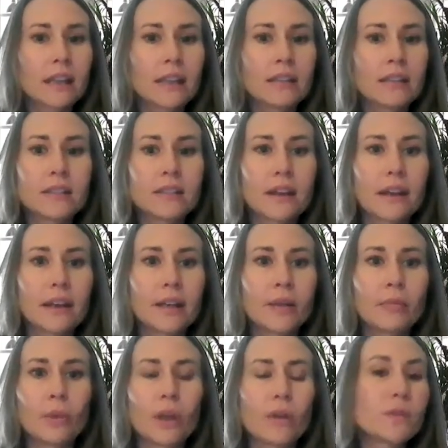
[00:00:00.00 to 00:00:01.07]
and
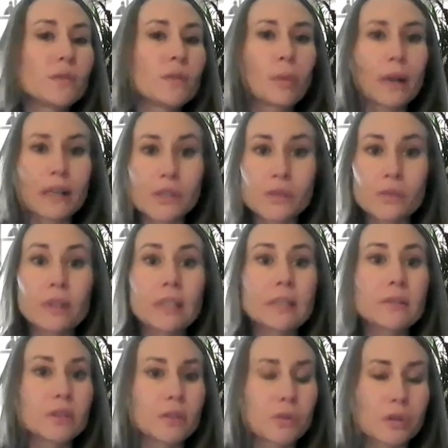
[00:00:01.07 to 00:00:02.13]
um, we always do a press
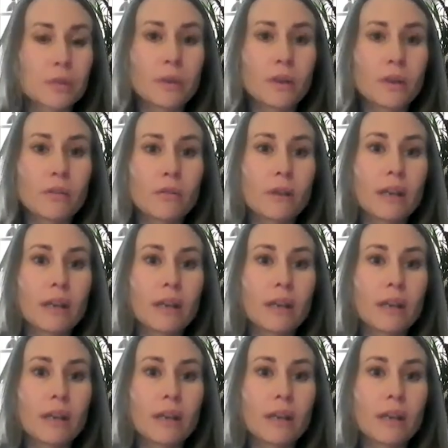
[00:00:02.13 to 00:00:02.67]
release distributed